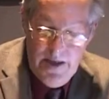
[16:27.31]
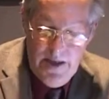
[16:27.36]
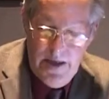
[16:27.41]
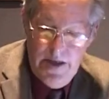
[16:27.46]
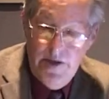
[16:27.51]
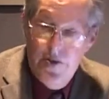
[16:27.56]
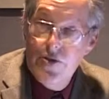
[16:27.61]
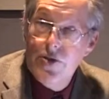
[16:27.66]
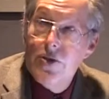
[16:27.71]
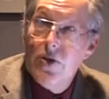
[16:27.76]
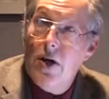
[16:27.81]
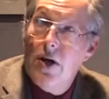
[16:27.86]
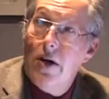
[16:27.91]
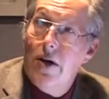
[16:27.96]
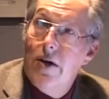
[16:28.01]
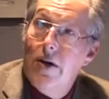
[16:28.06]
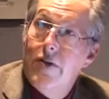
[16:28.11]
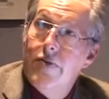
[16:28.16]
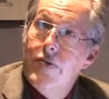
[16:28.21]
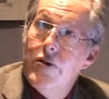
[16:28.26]
You
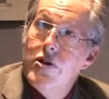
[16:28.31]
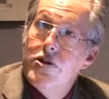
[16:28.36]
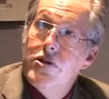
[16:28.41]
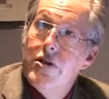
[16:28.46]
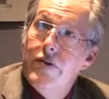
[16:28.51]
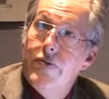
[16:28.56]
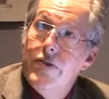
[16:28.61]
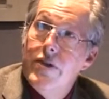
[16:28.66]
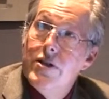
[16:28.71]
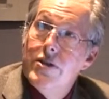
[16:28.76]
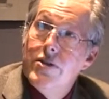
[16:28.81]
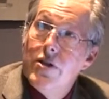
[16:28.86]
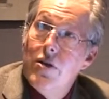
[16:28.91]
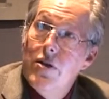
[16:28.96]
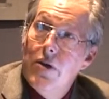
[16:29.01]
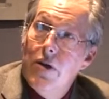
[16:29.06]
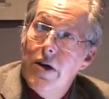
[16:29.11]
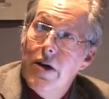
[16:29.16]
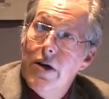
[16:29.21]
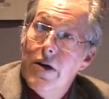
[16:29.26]
saw a version of this
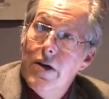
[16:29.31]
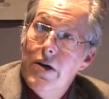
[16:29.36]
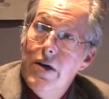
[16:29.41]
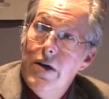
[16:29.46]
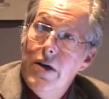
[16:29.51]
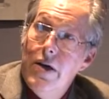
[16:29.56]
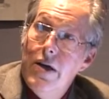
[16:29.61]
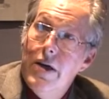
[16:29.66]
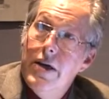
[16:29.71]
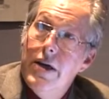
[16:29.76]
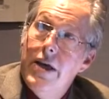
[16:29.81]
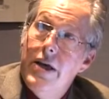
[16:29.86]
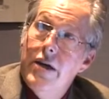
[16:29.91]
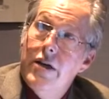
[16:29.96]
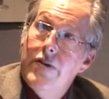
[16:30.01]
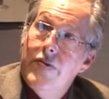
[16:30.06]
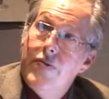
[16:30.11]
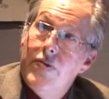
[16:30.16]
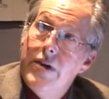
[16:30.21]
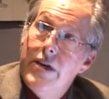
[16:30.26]
earlier.
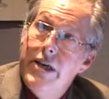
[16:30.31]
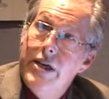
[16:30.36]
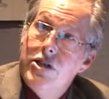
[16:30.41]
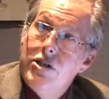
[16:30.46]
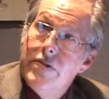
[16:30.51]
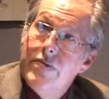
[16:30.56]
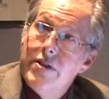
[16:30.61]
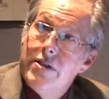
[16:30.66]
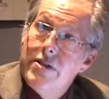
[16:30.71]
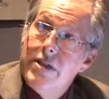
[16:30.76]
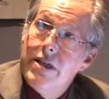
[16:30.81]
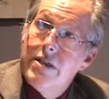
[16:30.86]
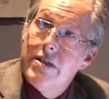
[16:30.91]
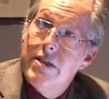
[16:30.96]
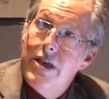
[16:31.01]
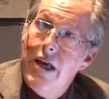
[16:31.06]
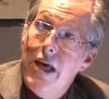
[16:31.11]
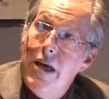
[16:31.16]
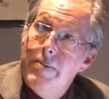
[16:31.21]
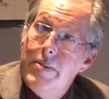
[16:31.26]
Here, for each of the 6
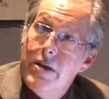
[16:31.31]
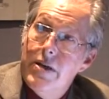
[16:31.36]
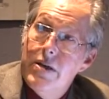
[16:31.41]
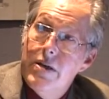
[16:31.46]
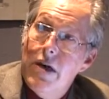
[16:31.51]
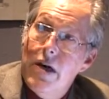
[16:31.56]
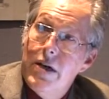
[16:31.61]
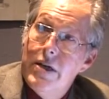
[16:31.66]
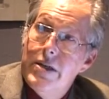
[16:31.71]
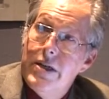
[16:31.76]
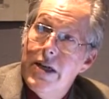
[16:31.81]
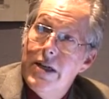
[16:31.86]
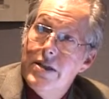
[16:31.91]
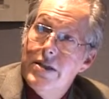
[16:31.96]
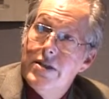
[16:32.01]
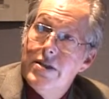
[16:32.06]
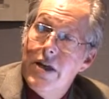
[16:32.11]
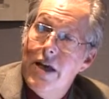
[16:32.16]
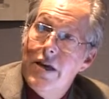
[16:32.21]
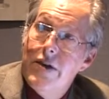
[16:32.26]
inhabited
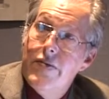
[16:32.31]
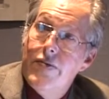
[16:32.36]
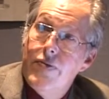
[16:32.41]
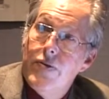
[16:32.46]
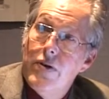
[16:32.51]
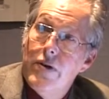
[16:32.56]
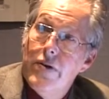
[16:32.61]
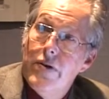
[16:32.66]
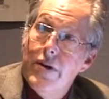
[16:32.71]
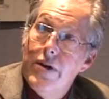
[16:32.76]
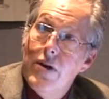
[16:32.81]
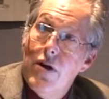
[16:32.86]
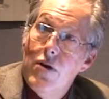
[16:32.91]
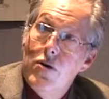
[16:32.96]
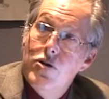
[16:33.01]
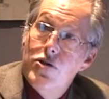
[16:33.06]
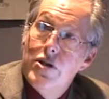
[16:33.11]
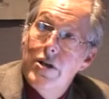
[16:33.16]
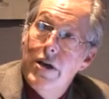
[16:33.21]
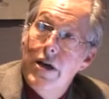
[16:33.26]
continents and for the
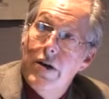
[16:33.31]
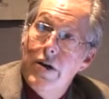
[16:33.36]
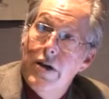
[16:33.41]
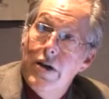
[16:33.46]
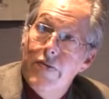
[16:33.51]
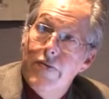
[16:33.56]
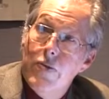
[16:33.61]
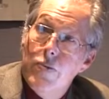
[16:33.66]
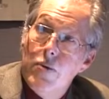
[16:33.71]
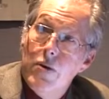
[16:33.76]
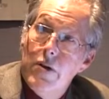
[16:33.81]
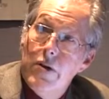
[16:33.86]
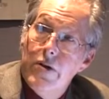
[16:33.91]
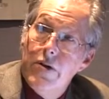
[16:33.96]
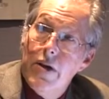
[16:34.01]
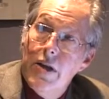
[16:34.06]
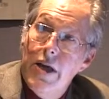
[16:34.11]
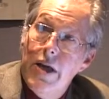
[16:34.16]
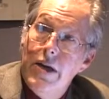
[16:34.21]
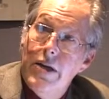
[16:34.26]
ocean area of the world,
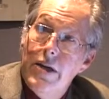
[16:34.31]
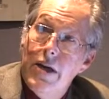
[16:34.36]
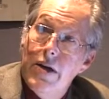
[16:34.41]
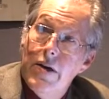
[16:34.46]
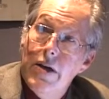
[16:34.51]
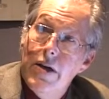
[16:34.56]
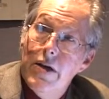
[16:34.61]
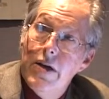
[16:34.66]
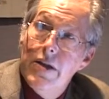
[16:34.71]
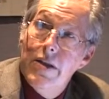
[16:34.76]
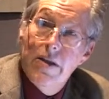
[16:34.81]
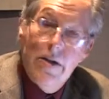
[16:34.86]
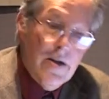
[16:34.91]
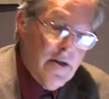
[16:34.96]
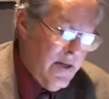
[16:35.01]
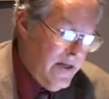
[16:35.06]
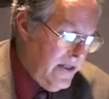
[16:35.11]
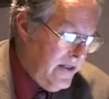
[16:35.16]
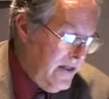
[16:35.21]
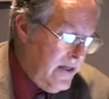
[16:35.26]
the land area,
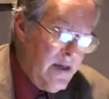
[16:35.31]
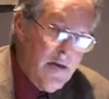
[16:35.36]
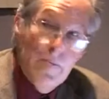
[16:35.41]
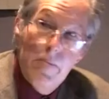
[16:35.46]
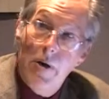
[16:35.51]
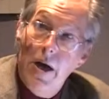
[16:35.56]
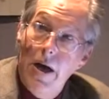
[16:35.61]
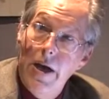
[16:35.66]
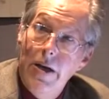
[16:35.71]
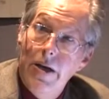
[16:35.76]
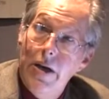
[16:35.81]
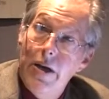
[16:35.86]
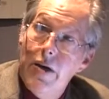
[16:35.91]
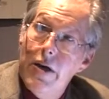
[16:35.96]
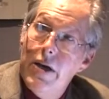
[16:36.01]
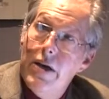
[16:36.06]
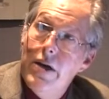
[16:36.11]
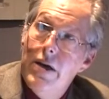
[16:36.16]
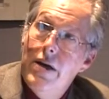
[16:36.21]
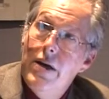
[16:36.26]
and the combined
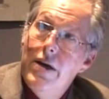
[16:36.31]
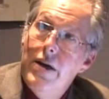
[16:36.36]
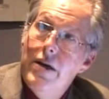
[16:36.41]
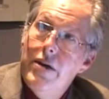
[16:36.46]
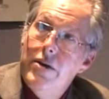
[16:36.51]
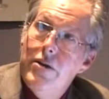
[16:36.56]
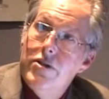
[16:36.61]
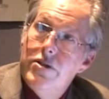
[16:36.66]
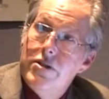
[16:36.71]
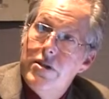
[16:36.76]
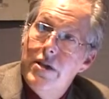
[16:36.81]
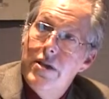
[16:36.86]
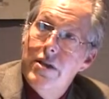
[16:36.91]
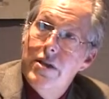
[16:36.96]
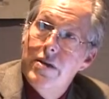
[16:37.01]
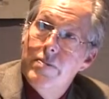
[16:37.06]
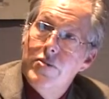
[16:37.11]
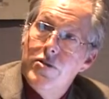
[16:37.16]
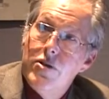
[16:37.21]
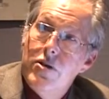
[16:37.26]
area, you see
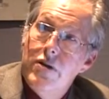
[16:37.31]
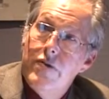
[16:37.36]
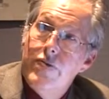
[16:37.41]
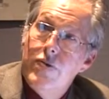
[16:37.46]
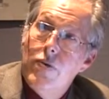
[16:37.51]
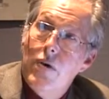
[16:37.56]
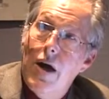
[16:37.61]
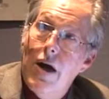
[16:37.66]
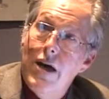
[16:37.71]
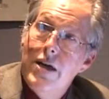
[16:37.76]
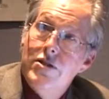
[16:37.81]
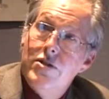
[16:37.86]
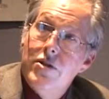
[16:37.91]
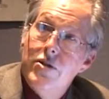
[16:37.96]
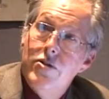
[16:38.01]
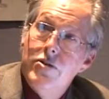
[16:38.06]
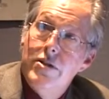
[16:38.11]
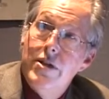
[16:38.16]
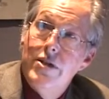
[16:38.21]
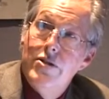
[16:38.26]
the observed rise. So
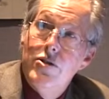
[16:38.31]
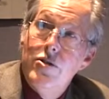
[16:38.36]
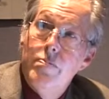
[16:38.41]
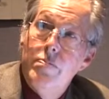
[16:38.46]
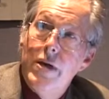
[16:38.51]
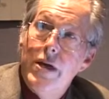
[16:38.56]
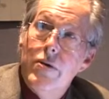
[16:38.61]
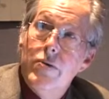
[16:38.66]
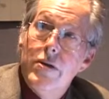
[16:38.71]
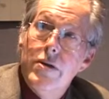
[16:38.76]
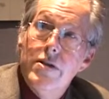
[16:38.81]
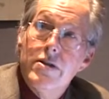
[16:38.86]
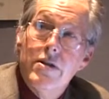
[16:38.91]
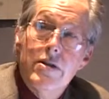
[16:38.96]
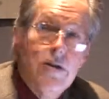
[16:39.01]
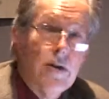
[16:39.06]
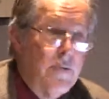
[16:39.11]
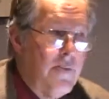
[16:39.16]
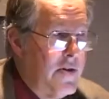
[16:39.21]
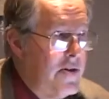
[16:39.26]
you see it's ubiquitous.
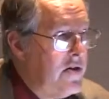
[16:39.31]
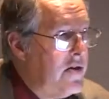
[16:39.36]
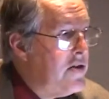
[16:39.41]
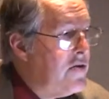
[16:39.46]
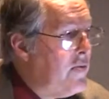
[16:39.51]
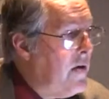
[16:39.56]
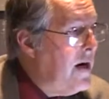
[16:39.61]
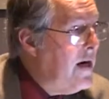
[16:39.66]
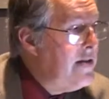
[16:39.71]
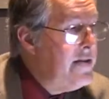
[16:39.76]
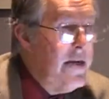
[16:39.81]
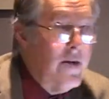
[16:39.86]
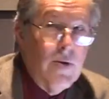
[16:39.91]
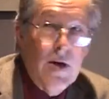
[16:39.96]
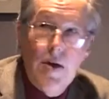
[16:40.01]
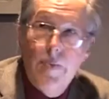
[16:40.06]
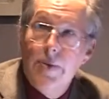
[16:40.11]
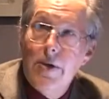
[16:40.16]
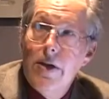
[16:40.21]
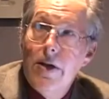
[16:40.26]
The temperature is rising
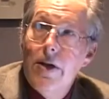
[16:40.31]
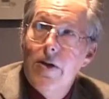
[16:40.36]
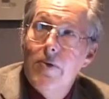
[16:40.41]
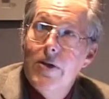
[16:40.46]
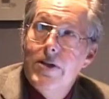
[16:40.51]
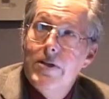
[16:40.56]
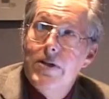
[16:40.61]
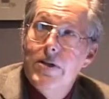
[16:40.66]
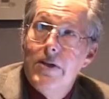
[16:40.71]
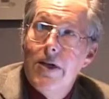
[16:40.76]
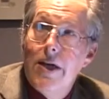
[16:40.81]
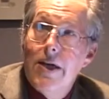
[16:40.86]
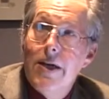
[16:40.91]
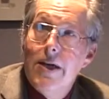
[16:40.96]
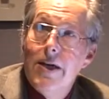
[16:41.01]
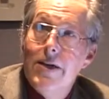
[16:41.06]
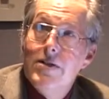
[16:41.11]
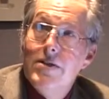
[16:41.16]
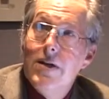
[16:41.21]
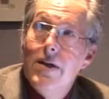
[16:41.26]
rapidly in recent
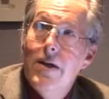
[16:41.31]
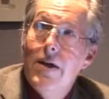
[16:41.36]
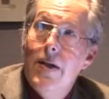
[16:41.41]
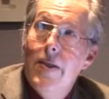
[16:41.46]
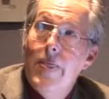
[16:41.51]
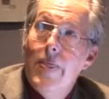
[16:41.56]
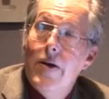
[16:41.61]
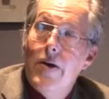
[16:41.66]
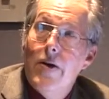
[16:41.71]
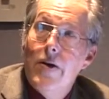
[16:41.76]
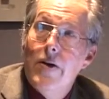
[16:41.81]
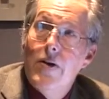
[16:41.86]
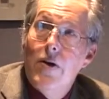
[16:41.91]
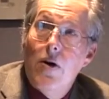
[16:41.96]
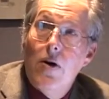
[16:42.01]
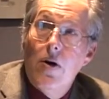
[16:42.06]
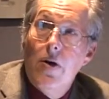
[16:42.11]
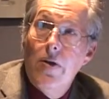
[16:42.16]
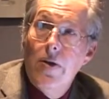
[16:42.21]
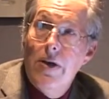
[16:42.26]
decades on
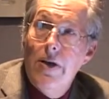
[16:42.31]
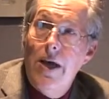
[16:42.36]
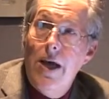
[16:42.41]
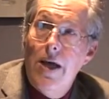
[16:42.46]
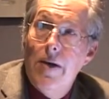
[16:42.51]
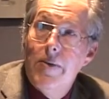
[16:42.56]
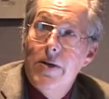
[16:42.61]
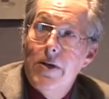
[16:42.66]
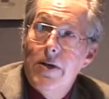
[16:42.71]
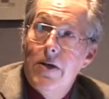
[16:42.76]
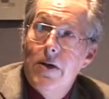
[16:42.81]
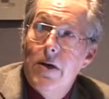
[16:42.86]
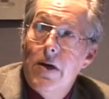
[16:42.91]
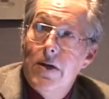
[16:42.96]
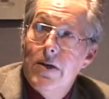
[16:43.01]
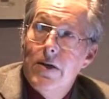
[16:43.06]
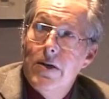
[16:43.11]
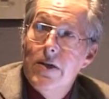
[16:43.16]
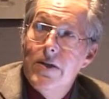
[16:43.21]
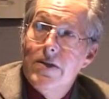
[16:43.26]
all the inhabited
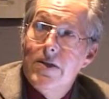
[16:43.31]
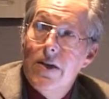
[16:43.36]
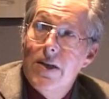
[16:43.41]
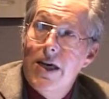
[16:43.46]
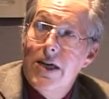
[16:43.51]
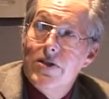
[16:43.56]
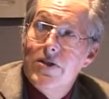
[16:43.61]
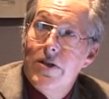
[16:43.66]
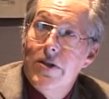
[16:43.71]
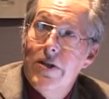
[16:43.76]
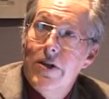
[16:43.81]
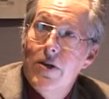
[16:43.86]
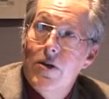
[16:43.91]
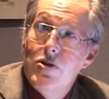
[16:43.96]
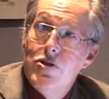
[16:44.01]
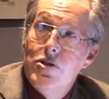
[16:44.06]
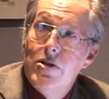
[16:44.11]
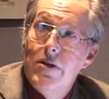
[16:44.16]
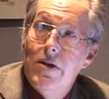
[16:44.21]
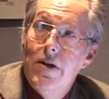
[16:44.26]
continents, less in the
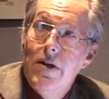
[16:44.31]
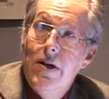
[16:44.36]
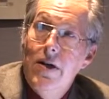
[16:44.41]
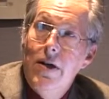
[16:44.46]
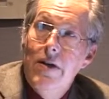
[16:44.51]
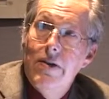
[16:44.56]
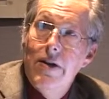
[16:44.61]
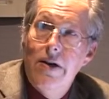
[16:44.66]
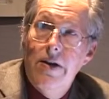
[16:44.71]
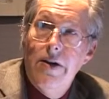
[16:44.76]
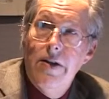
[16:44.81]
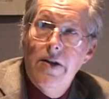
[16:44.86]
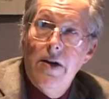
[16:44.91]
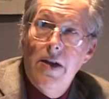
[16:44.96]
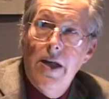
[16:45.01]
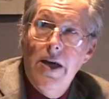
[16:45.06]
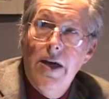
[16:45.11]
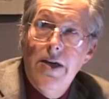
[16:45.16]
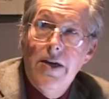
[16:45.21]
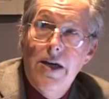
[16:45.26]
ocean than in the
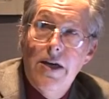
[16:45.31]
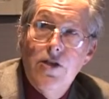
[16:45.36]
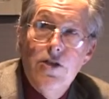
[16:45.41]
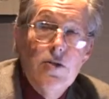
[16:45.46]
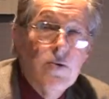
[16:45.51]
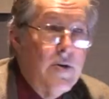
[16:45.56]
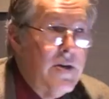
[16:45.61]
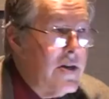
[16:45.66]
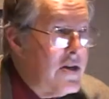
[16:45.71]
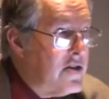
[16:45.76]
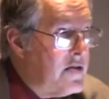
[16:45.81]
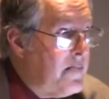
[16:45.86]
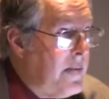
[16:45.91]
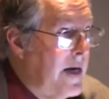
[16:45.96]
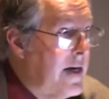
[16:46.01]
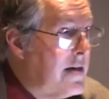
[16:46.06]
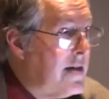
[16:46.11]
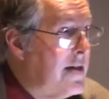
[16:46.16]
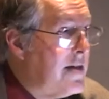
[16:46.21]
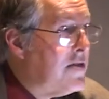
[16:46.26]
land, as you would
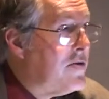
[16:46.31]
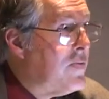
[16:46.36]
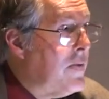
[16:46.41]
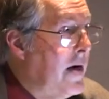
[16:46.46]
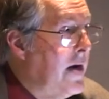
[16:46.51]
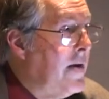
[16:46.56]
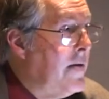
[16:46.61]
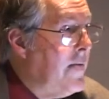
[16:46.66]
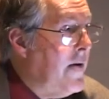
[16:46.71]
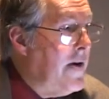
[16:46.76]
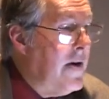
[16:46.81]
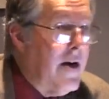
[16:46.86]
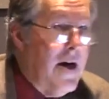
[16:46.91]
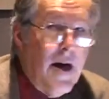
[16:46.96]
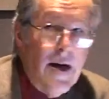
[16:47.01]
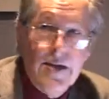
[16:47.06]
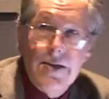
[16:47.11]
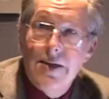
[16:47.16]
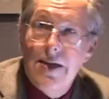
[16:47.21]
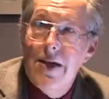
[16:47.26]
expect. That's why on a
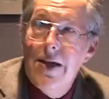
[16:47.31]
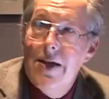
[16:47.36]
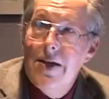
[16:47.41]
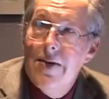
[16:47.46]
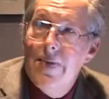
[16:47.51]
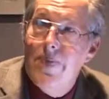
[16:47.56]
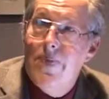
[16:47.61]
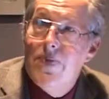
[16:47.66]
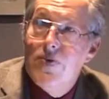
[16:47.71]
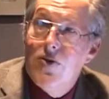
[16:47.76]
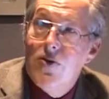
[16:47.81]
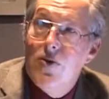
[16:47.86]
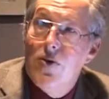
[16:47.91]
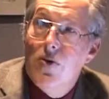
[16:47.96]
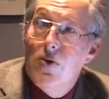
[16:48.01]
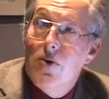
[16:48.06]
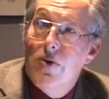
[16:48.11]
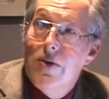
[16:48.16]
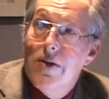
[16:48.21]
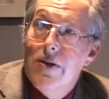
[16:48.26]
hot day, it's
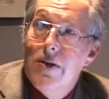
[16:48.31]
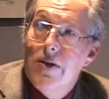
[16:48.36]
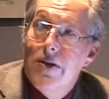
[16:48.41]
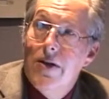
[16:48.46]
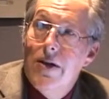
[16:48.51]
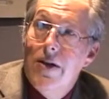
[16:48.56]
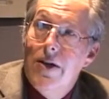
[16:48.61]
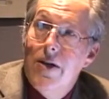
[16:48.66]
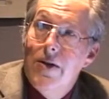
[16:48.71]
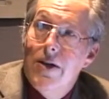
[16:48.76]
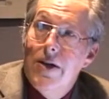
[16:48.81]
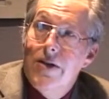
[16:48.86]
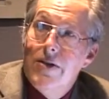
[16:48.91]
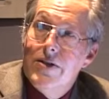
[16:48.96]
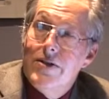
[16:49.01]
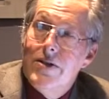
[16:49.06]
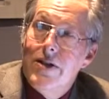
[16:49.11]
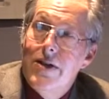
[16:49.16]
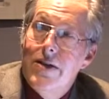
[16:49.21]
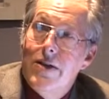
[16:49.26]
cooler in
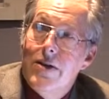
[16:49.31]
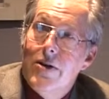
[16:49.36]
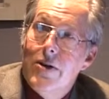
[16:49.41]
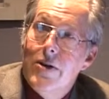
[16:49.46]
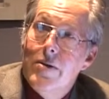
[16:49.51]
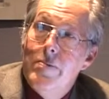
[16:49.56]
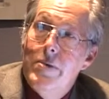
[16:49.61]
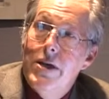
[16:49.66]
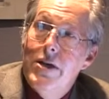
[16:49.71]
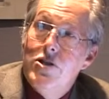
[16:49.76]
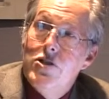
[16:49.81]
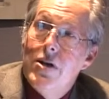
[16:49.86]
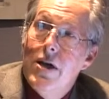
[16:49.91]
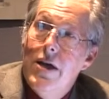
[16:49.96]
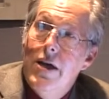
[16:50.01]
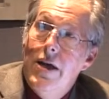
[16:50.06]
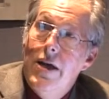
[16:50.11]
the sea than on the beach.